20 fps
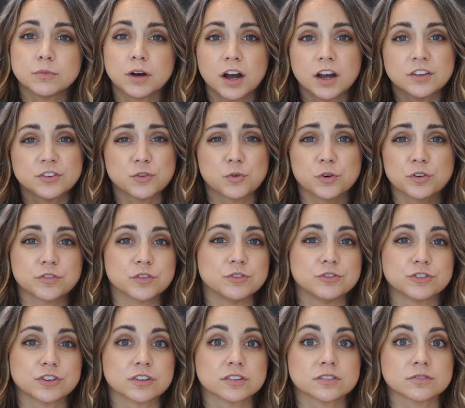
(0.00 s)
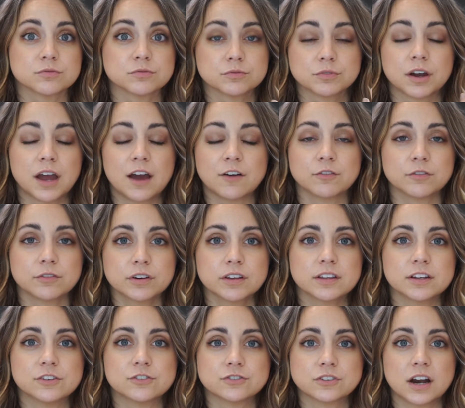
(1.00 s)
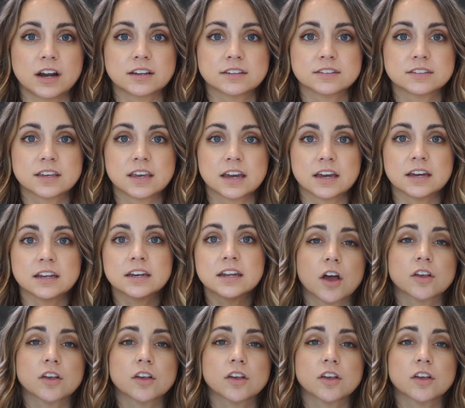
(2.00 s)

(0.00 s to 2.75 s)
months or if you just have really dry skin.